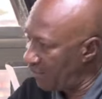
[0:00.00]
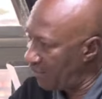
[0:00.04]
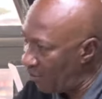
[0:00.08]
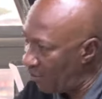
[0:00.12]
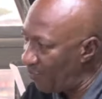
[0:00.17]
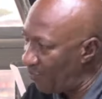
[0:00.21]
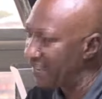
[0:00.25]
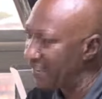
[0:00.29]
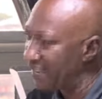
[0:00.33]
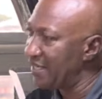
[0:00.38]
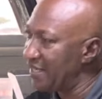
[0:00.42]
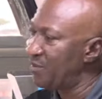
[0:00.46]

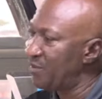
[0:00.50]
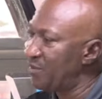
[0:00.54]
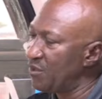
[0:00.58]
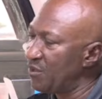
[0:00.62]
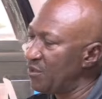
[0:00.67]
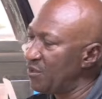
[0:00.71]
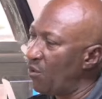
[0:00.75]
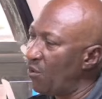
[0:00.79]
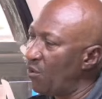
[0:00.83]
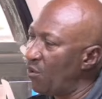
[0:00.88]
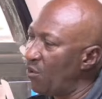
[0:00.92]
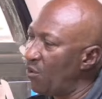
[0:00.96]
Oma ye bi
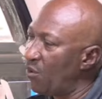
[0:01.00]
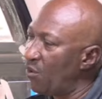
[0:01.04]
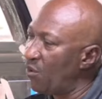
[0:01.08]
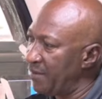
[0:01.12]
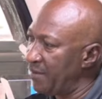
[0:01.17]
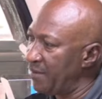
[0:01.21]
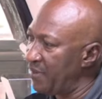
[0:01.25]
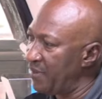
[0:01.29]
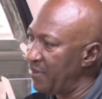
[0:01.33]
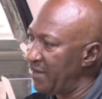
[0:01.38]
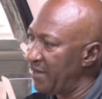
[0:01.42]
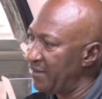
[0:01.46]
wo
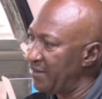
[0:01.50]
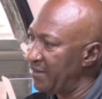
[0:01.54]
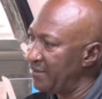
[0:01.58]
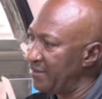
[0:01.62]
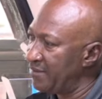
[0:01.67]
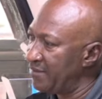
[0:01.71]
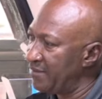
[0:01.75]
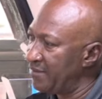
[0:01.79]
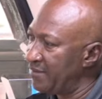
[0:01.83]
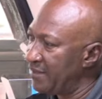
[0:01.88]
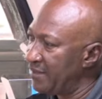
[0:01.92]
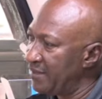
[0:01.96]
Botema.
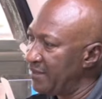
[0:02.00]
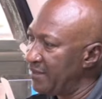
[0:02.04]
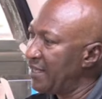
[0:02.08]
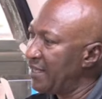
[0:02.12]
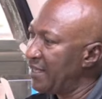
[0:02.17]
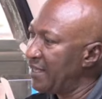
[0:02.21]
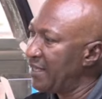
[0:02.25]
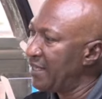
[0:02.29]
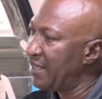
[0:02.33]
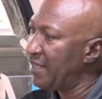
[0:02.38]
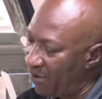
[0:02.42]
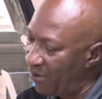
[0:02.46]

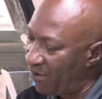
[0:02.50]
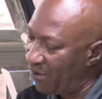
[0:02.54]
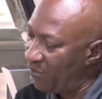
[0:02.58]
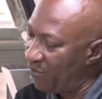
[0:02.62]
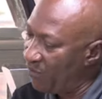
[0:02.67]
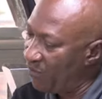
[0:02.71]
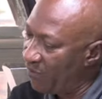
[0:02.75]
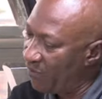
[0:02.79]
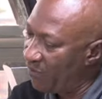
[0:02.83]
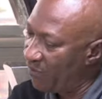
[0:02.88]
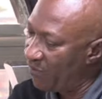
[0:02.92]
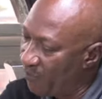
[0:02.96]

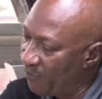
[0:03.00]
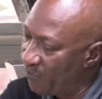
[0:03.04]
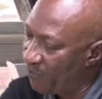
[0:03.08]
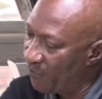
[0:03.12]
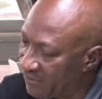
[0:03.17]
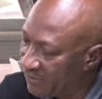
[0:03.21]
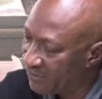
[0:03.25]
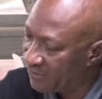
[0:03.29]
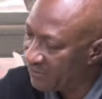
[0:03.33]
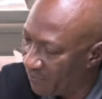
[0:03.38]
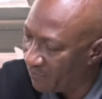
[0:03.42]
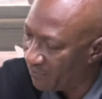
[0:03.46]
Now,
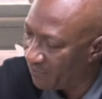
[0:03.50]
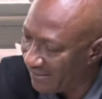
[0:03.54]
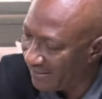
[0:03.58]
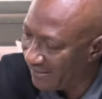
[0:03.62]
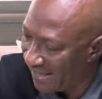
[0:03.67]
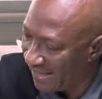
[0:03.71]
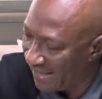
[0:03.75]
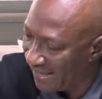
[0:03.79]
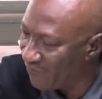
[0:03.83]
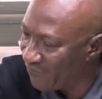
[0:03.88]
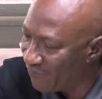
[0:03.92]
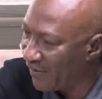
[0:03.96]

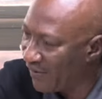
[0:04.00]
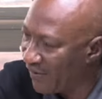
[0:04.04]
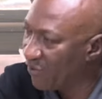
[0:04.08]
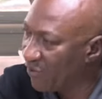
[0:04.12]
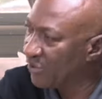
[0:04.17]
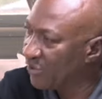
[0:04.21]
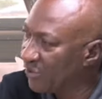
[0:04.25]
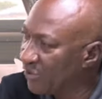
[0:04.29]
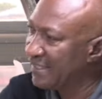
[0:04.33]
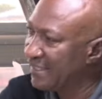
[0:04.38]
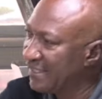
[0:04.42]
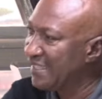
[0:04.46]
Boteman
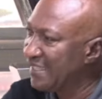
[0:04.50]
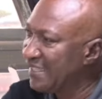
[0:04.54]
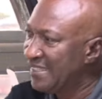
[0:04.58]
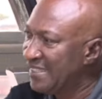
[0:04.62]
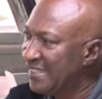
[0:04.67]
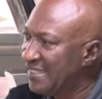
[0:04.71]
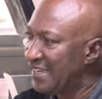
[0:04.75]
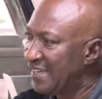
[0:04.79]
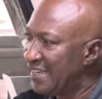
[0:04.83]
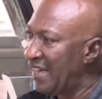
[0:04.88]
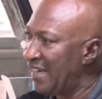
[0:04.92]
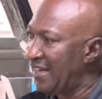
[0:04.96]
environs ni
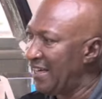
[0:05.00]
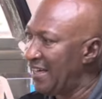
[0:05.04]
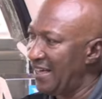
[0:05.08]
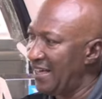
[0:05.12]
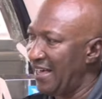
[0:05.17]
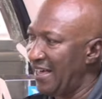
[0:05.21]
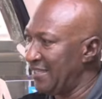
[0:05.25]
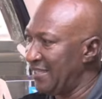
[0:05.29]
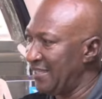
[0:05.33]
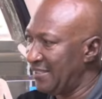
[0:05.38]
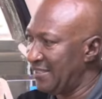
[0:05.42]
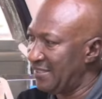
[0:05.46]
nyina
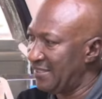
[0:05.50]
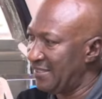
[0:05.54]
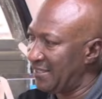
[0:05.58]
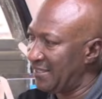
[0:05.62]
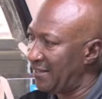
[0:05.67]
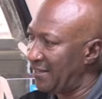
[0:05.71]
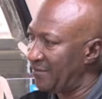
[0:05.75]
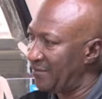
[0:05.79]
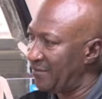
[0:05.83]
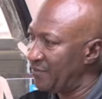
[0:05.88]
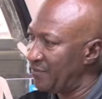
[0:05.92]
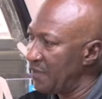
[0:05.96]
asisa.
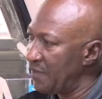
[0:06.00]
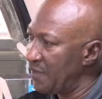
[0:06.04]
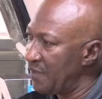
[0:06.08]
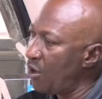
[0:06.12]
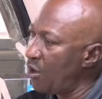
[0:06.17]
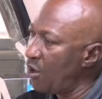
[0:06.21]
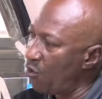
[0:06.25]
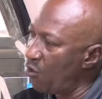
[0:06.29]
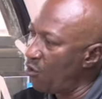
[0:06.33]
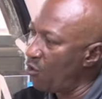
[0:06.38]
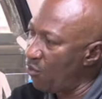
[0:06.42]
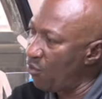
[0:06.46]

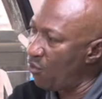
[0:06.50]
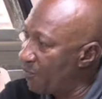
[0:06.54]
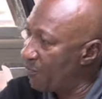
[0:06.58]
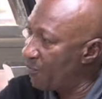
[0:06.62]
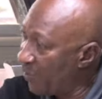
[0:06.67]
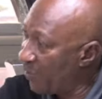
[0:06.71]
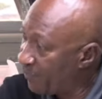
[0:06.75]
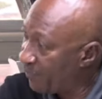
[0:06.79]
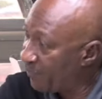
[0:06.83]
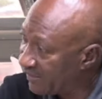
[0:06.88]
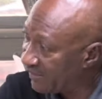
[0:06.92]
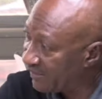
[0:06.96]
O
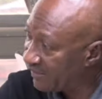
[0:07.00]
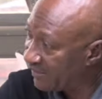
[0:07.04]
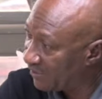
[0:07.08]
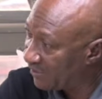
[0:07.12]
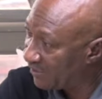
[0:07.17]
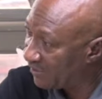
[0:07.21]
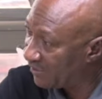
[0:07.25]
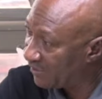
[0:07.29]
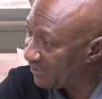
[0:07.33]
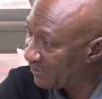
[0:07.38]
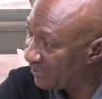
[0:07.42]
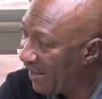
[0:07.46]
property
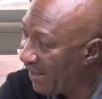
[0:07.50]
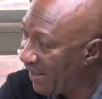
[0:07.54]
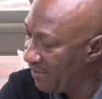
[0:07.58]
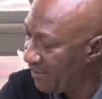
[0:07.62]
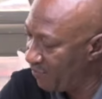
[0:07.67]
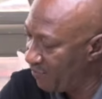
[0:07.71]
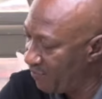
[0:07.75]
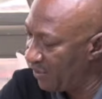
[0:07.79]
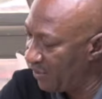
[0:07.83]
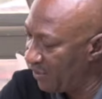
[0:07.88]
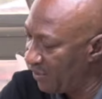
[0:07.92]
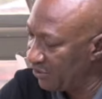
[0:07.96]
wo ha
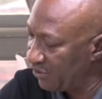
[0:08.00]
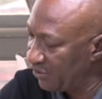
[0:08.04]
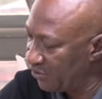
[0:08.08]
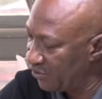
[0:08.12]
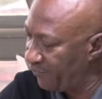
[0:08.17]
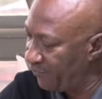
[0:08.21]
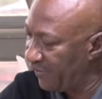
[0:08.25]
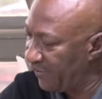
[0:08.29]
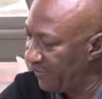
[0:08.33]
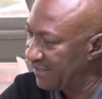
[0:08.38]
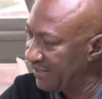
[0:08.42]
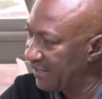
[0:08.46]
because
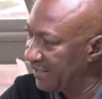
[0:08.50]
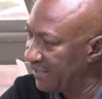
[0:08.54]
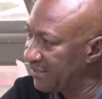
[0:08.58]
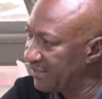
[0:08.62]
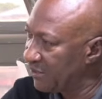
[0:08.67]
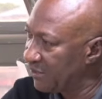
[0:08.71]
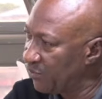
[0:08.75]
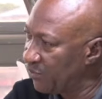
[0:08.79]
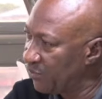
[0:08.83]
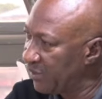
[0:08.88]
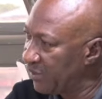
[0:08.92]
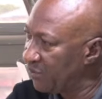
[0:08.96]
of
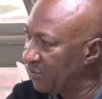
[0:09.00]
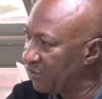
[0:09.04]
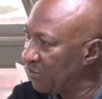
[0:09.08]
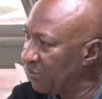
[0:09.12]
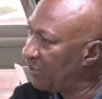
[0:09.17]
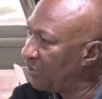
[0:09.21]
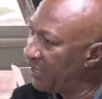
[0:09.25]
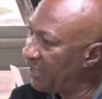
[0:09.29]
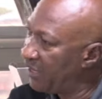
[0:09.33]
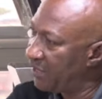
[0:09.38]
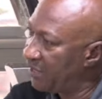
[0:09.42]
facility we no.